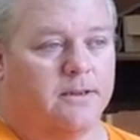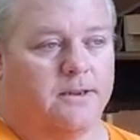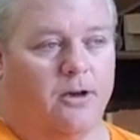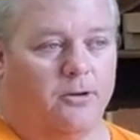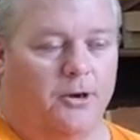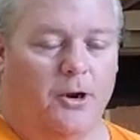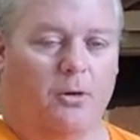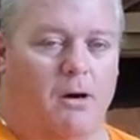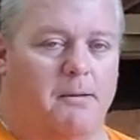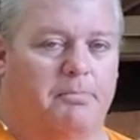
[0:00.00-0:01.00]
So you
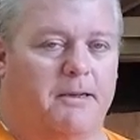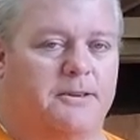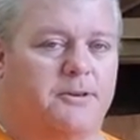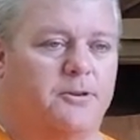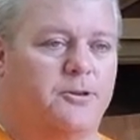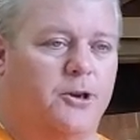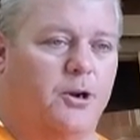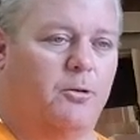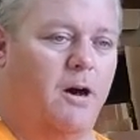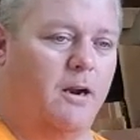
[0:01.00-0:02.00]
don't want blisters, you
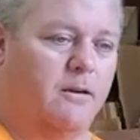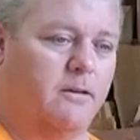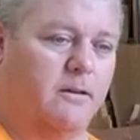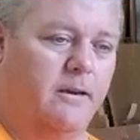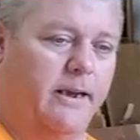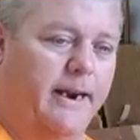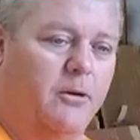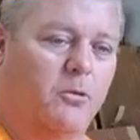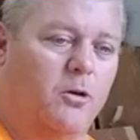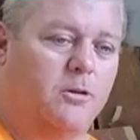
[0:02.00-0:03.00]
don't want any
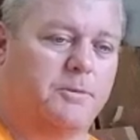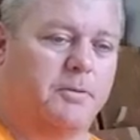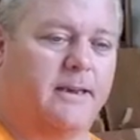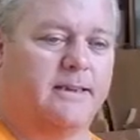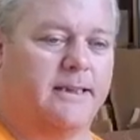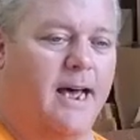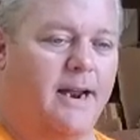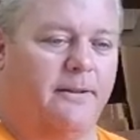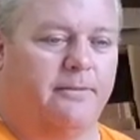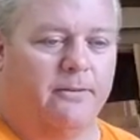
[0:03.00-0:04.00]
wounds, because
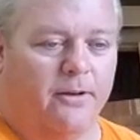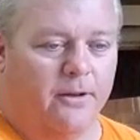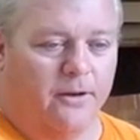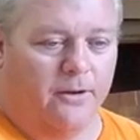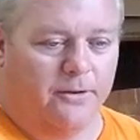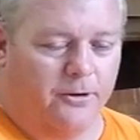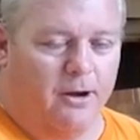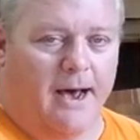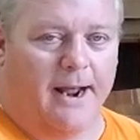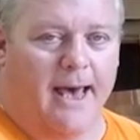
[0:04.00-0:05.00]
then
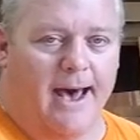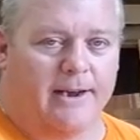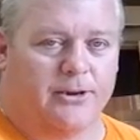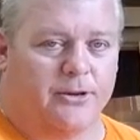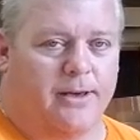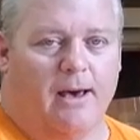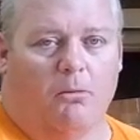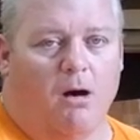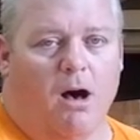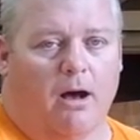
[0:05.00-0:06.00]
you're out of action, you can't
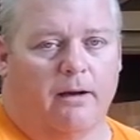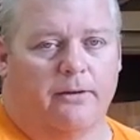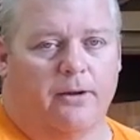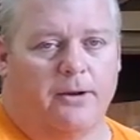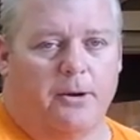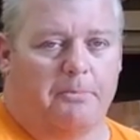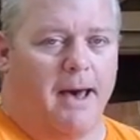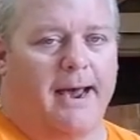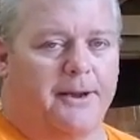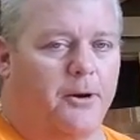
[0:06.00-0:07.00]
walk. You're
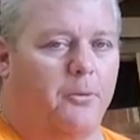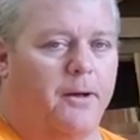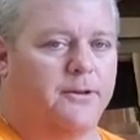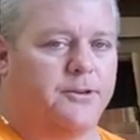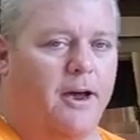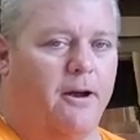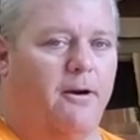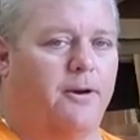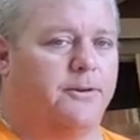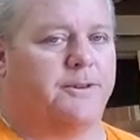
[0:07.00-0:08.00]
back in your
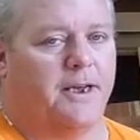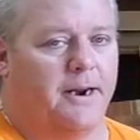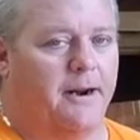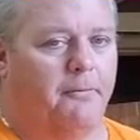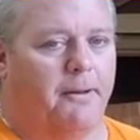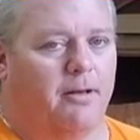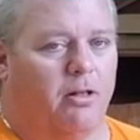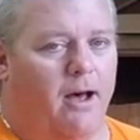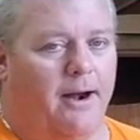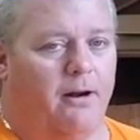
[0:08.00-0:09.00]
wheelchair, or you're sitting in the
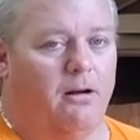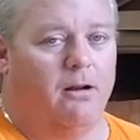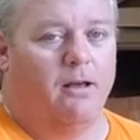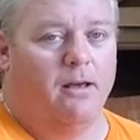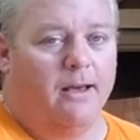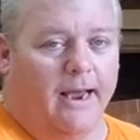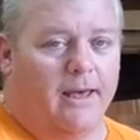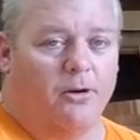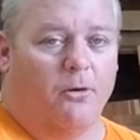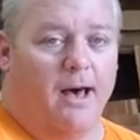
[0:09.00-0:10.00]
recliner.
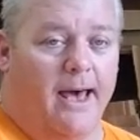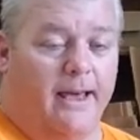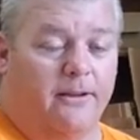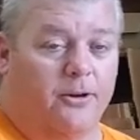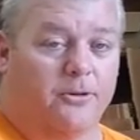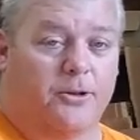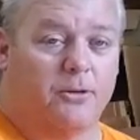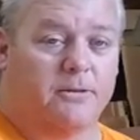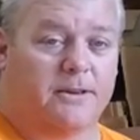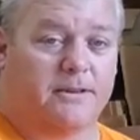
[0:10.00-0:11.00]
Either way,
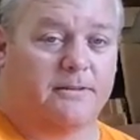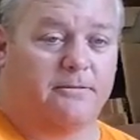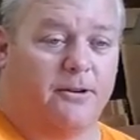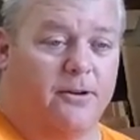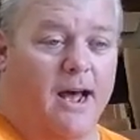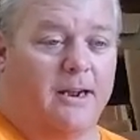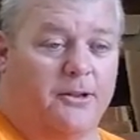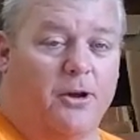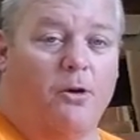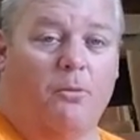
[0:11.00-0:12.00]
you're not
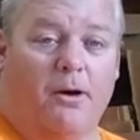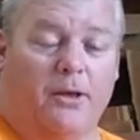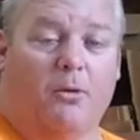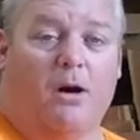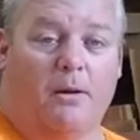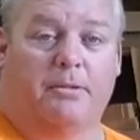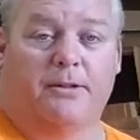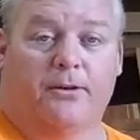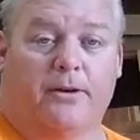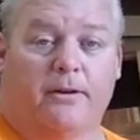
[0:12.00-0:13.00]
doing what you want to be
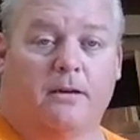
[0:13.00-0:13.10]
doing.